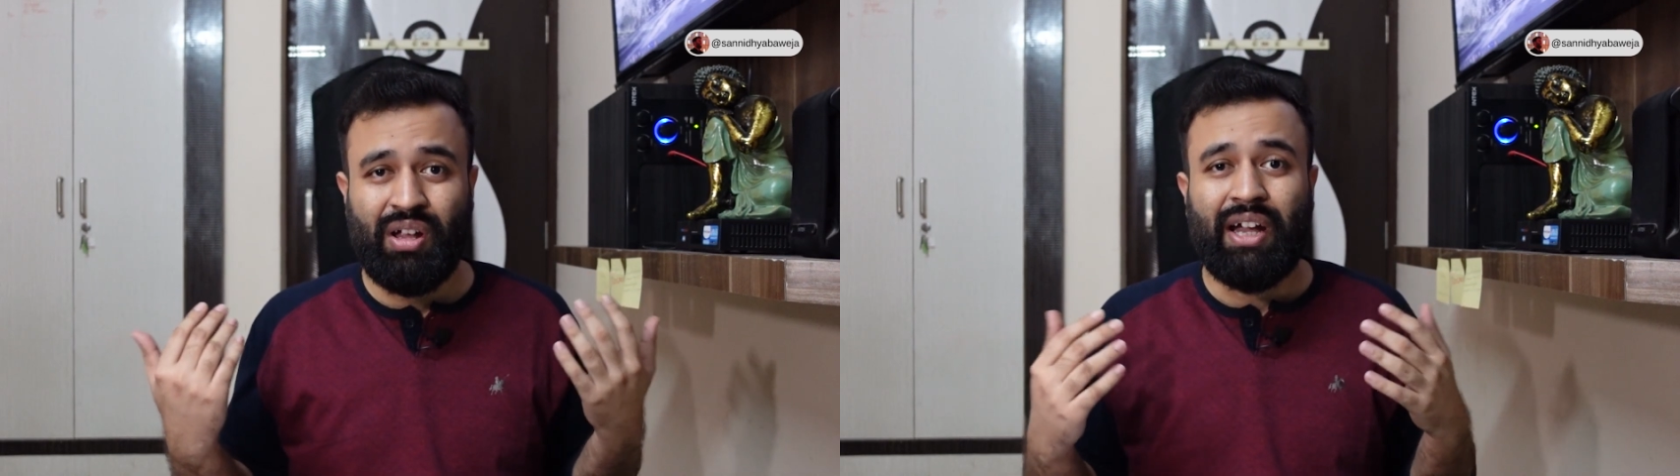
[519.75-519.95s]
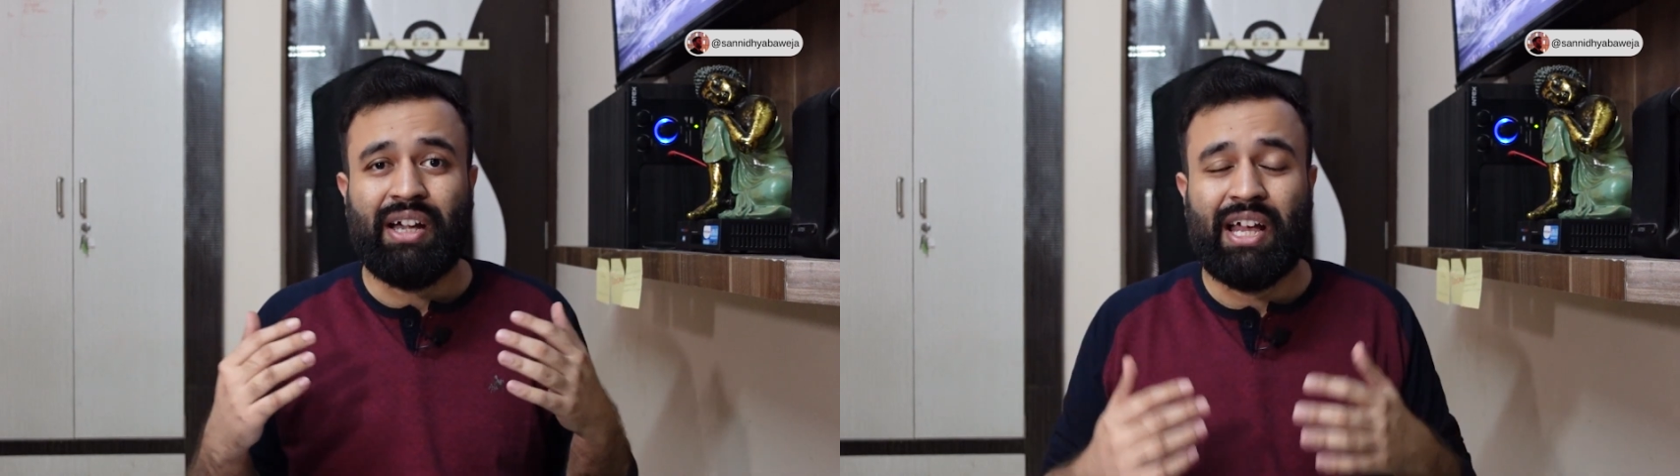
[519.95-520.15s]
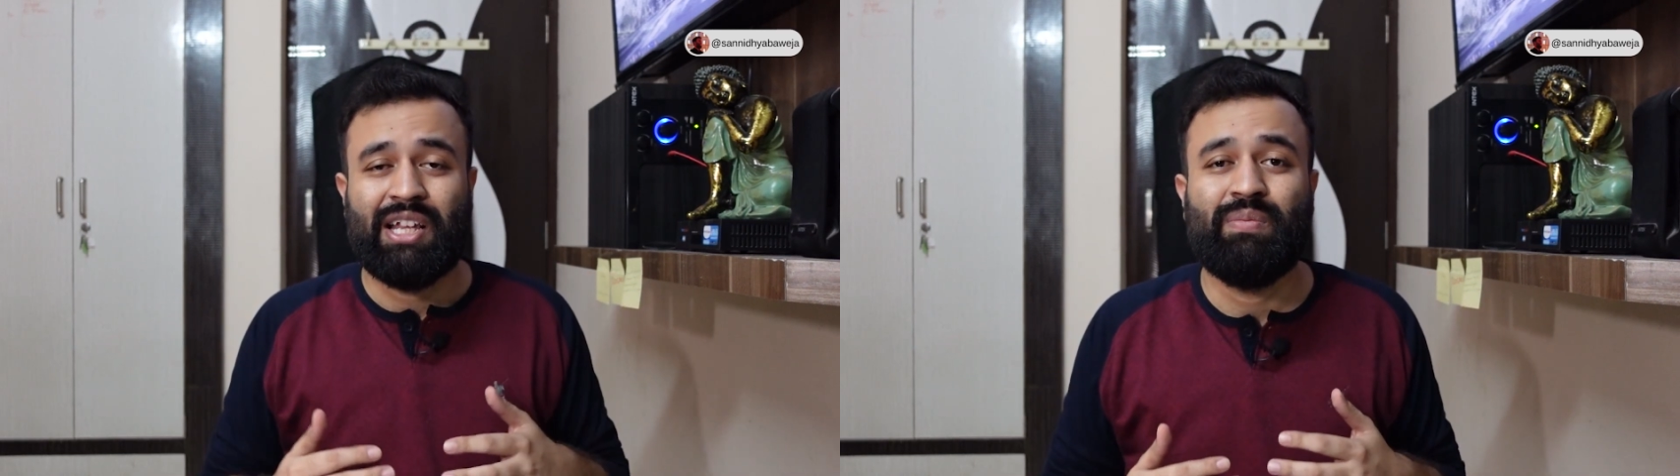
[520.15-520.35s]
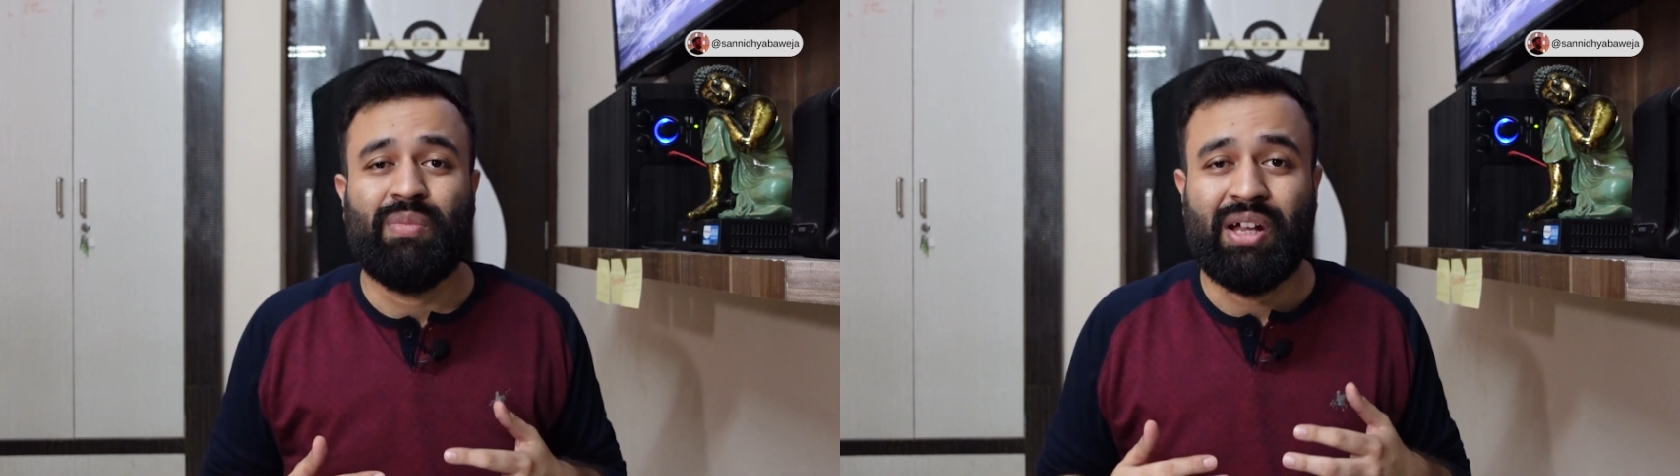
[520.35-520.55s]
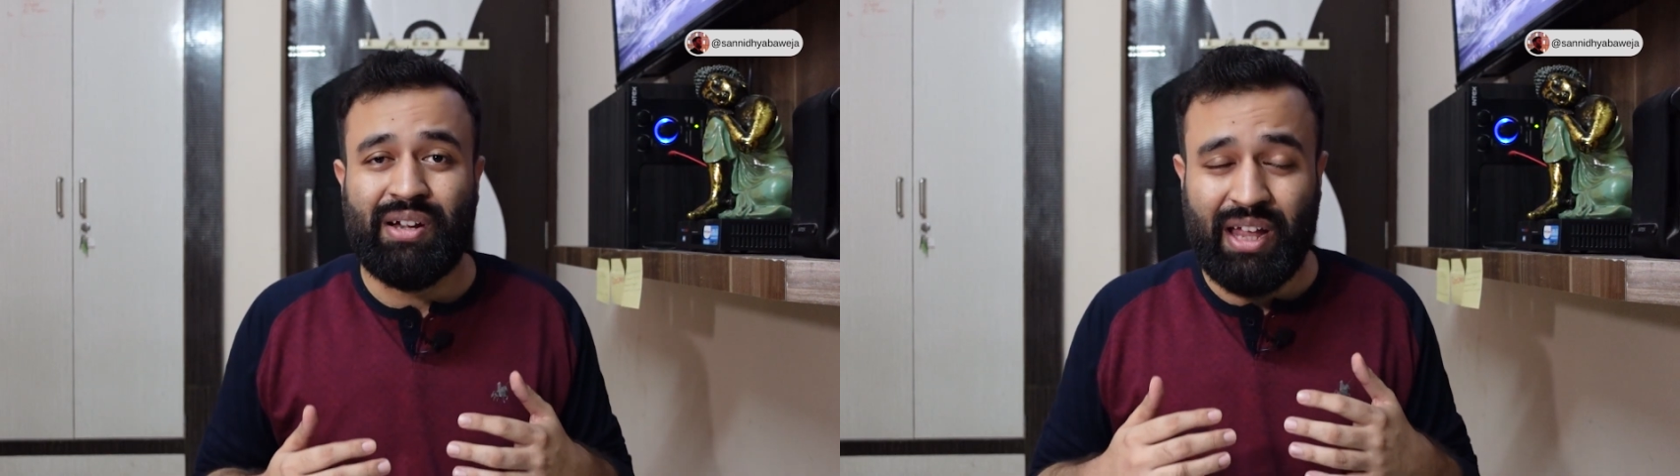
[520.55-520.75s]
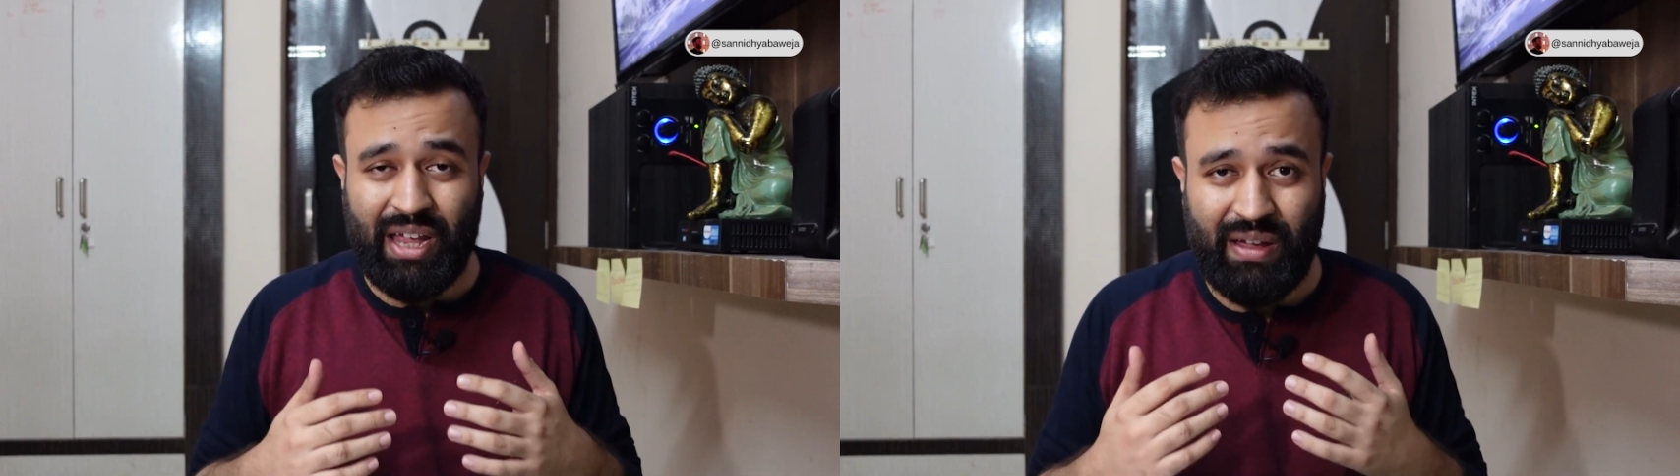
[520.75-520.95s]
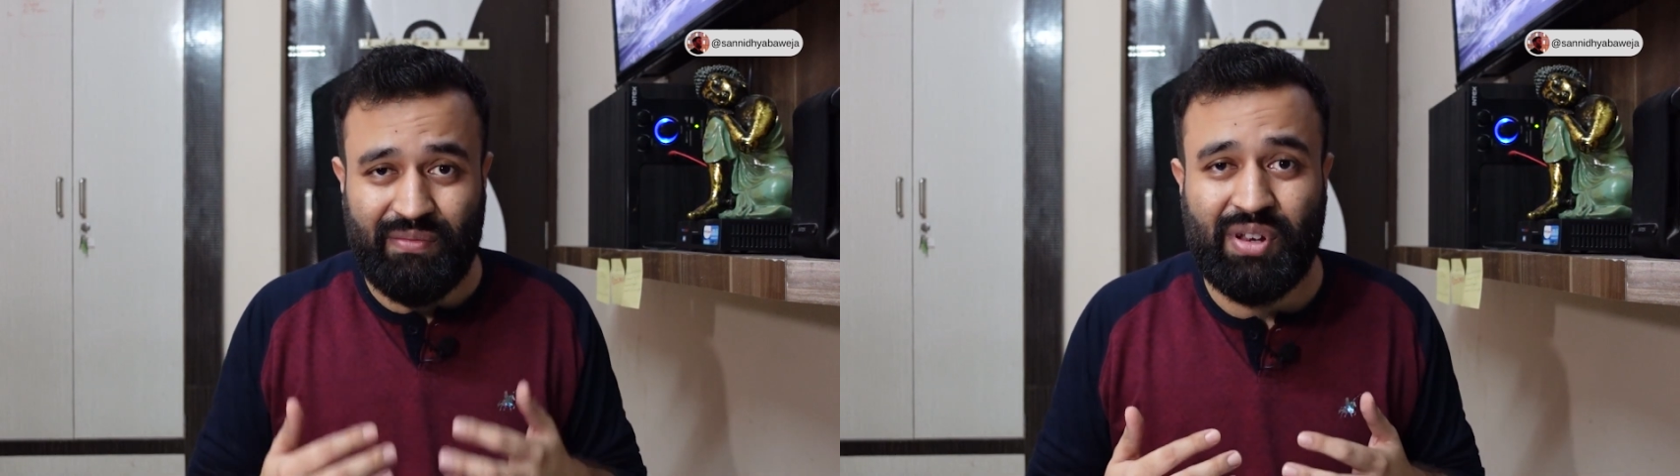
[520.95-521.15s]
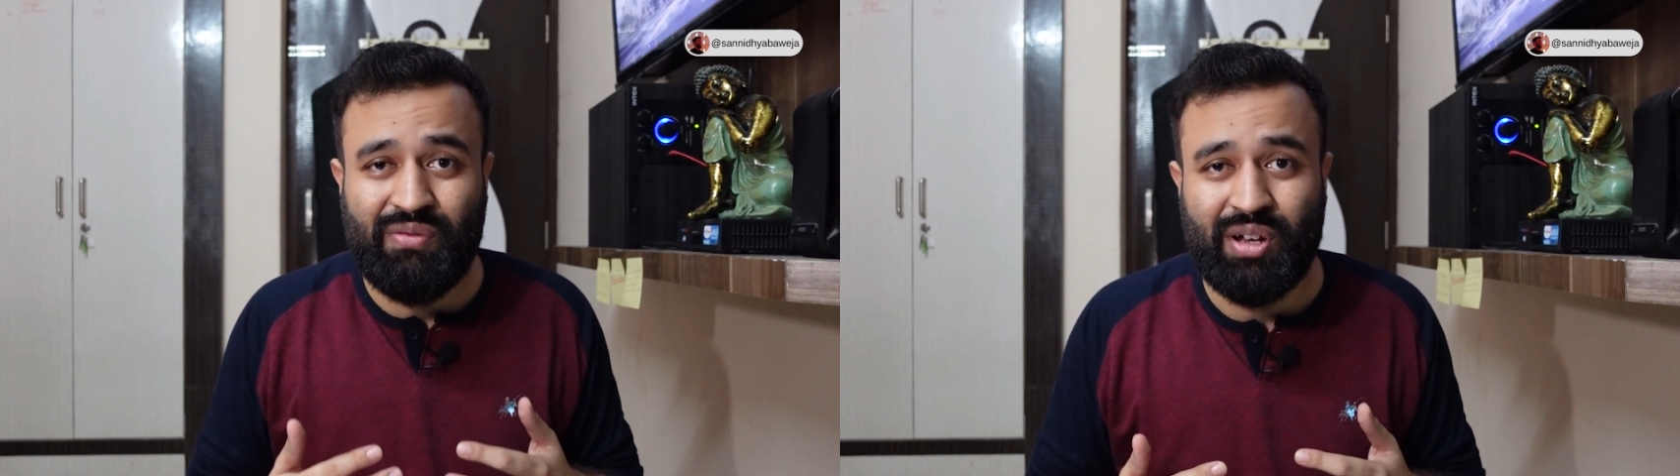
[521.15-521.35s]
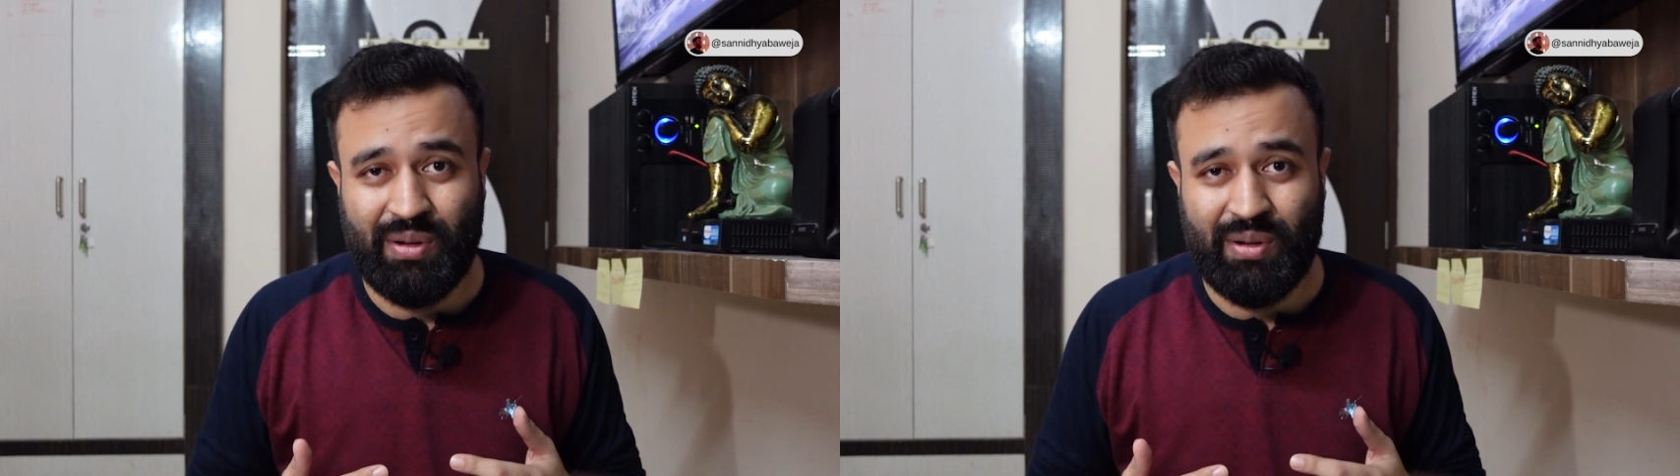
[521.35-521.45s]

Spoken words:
it has made everyone